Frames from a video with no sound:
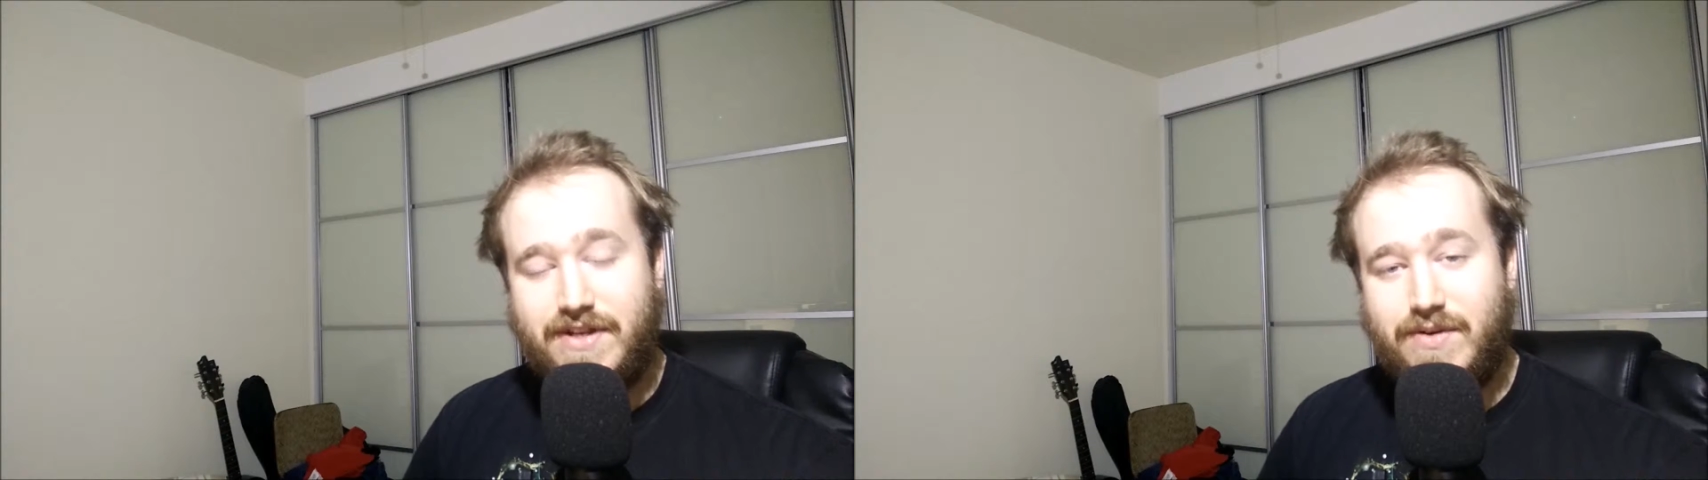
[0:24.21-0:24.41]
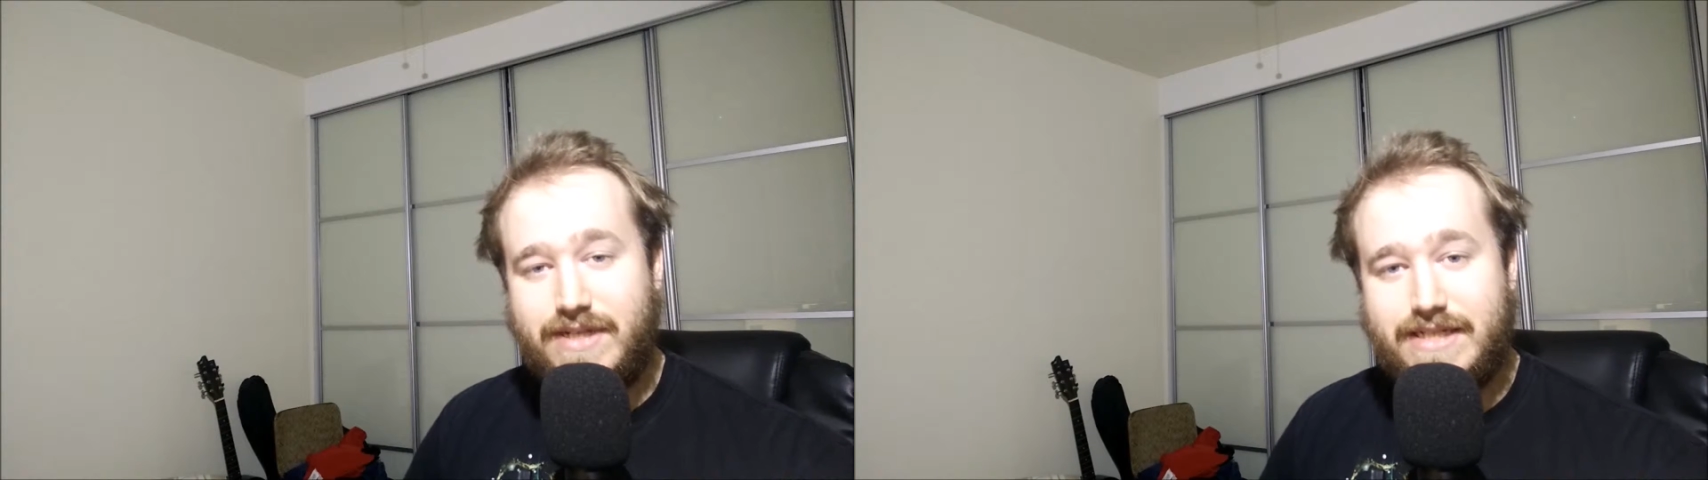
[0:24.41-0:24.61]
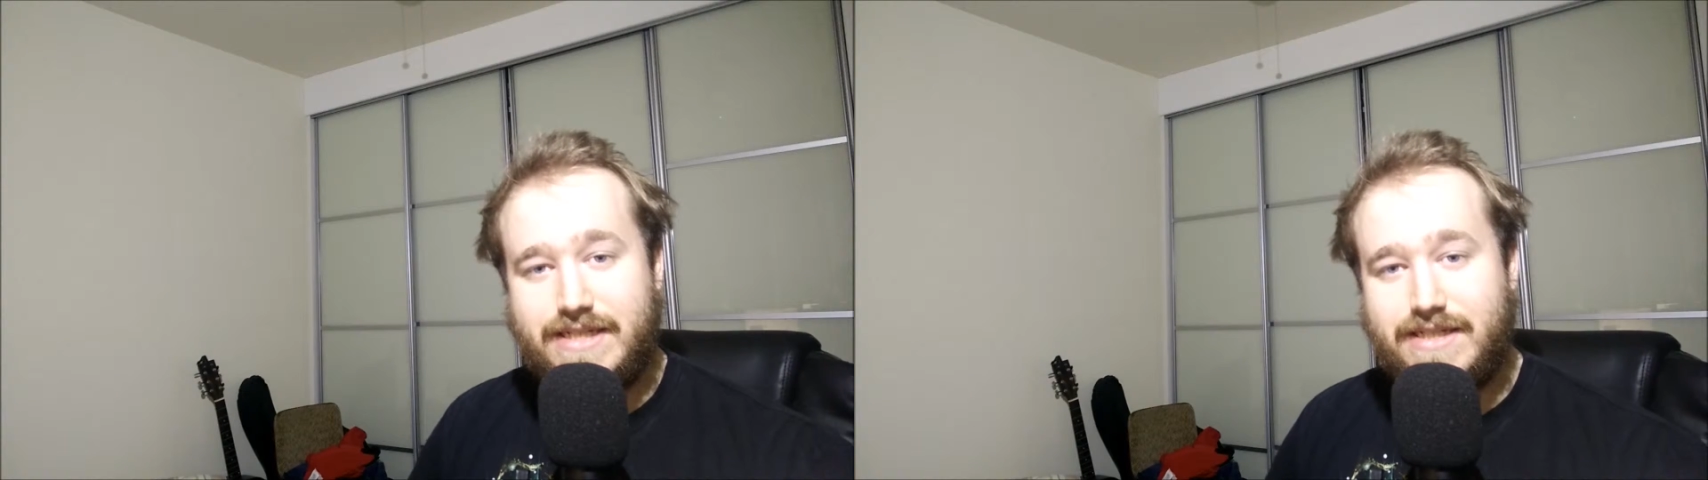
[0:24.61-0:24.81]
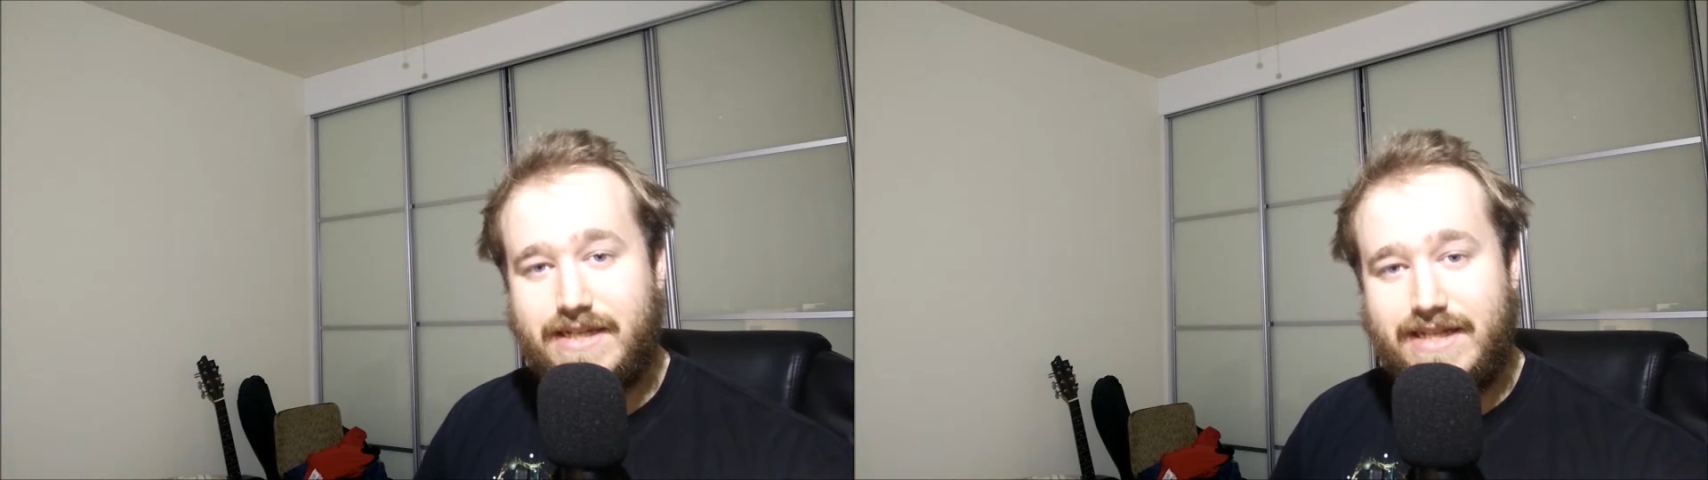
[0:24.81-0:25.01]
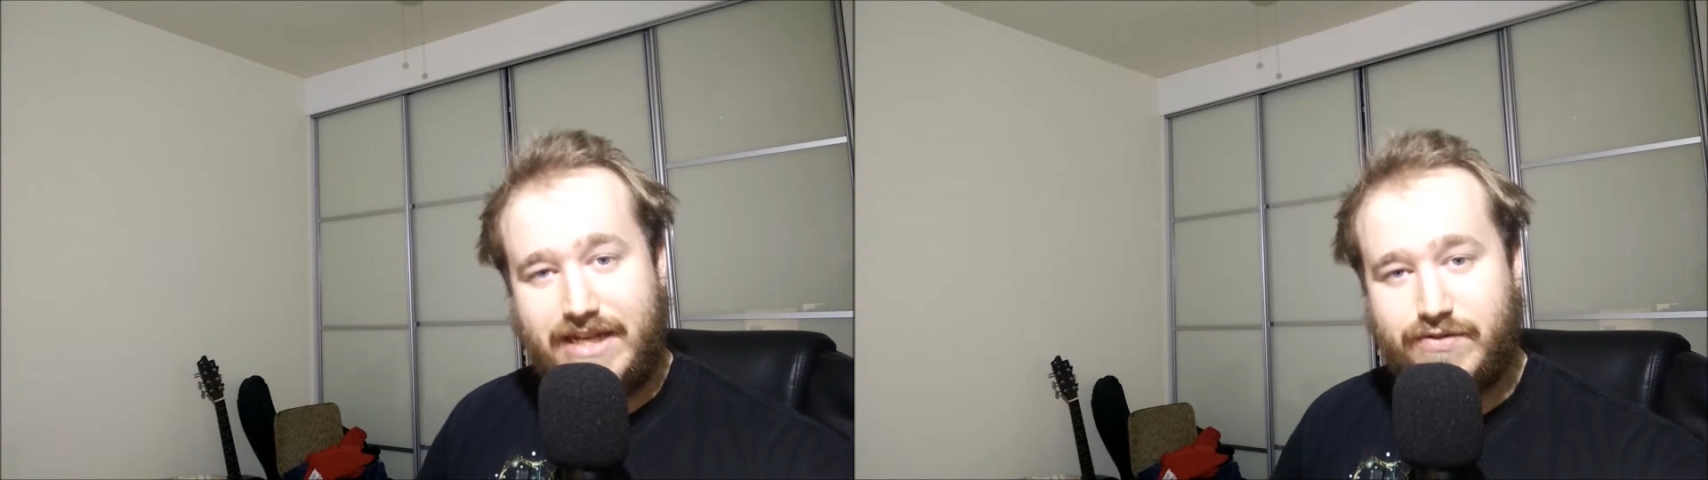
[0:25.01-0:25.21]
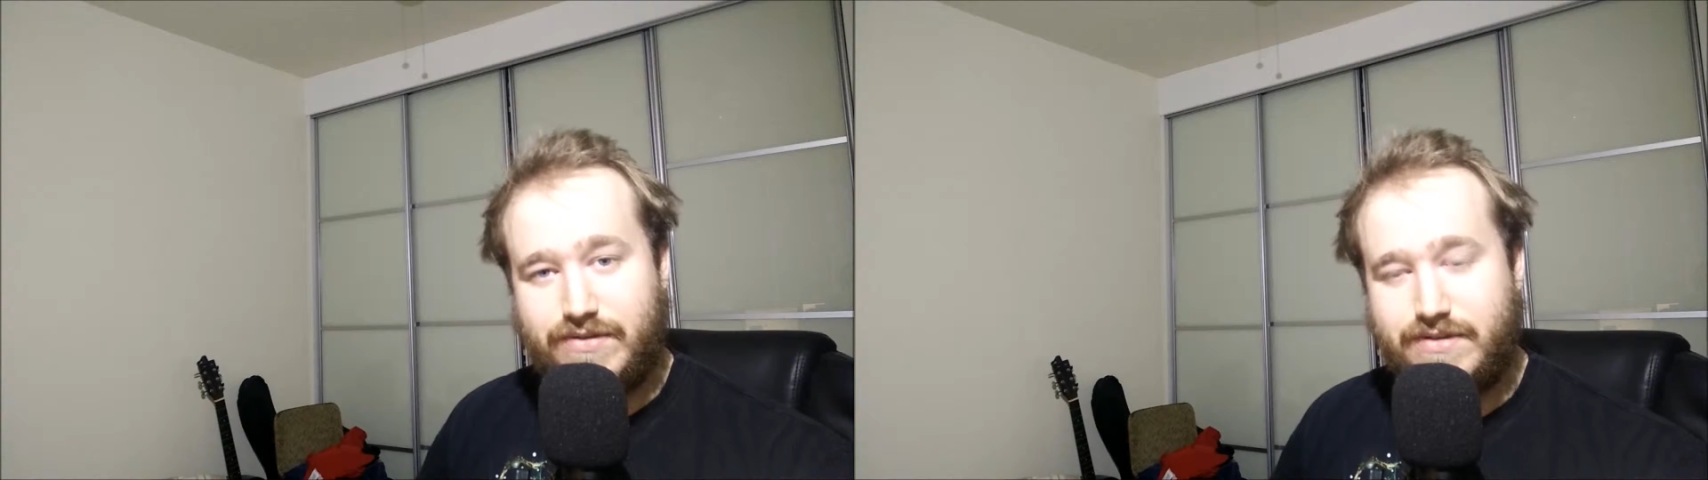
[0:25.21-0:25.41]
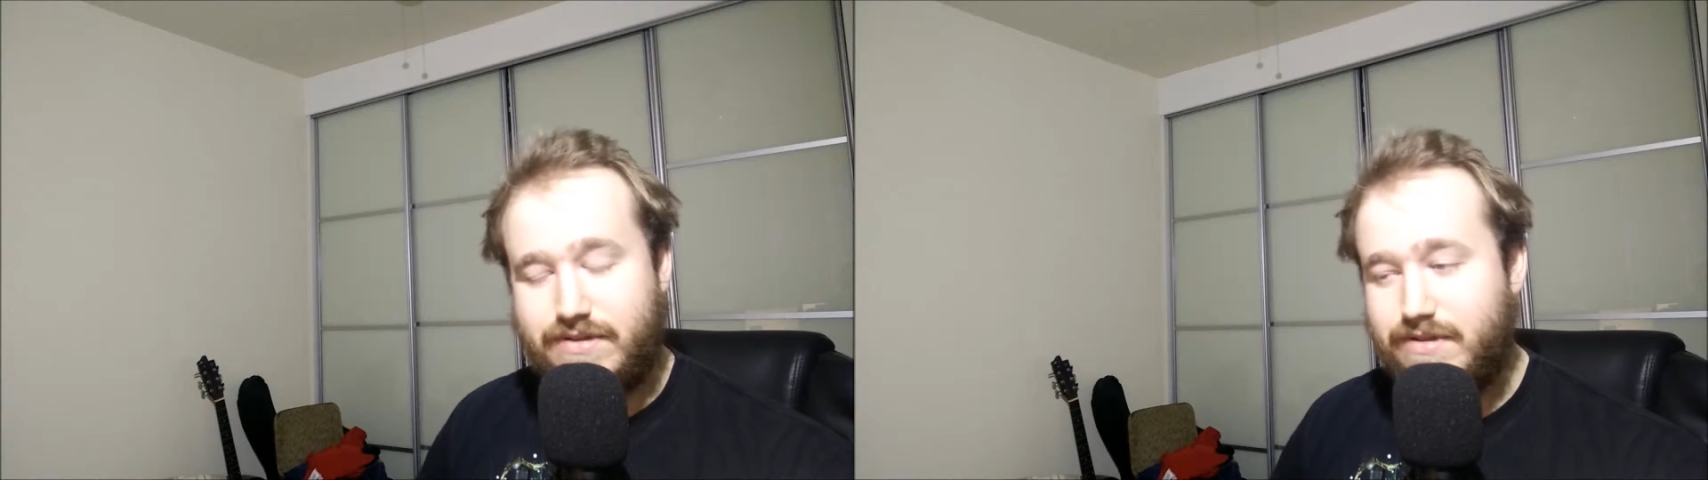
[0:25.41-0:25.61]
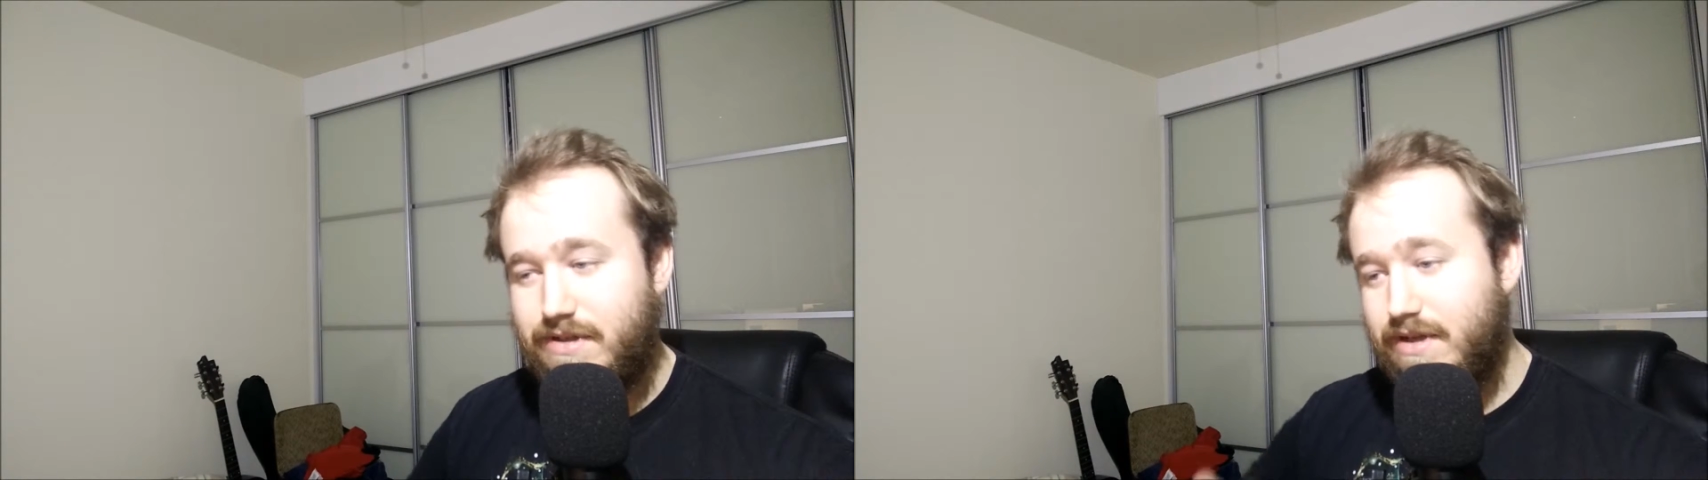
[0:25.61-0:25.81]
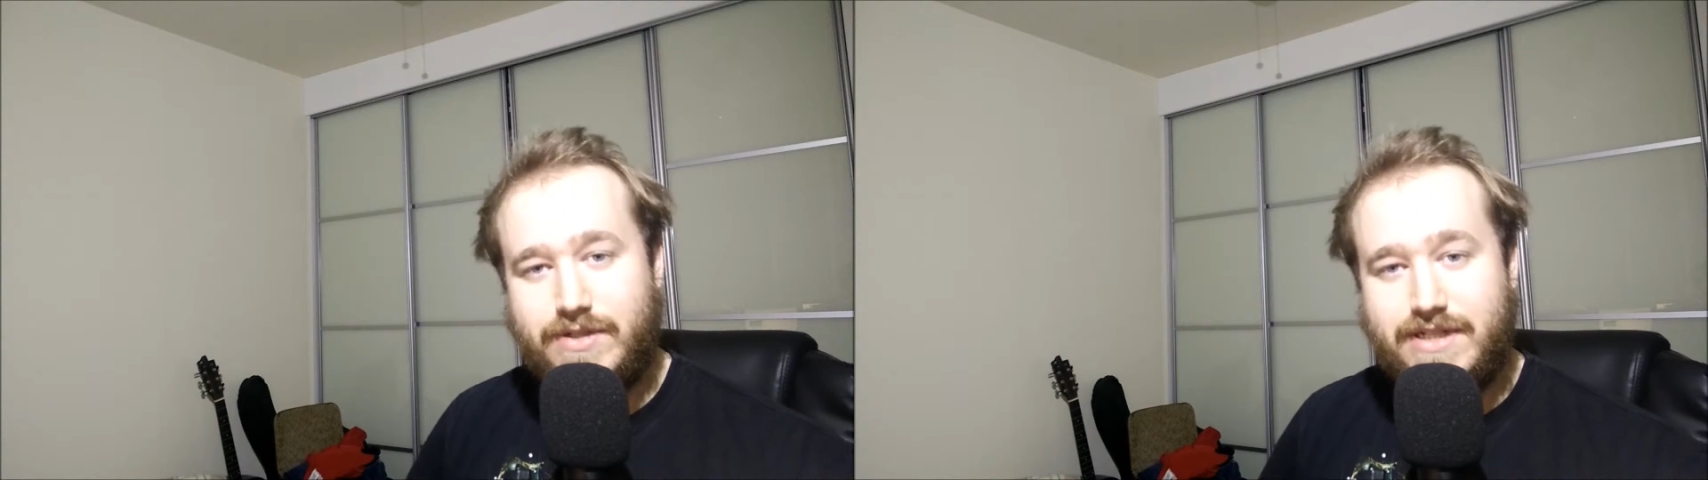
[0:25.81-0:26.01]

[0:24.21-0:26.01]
video is electrons,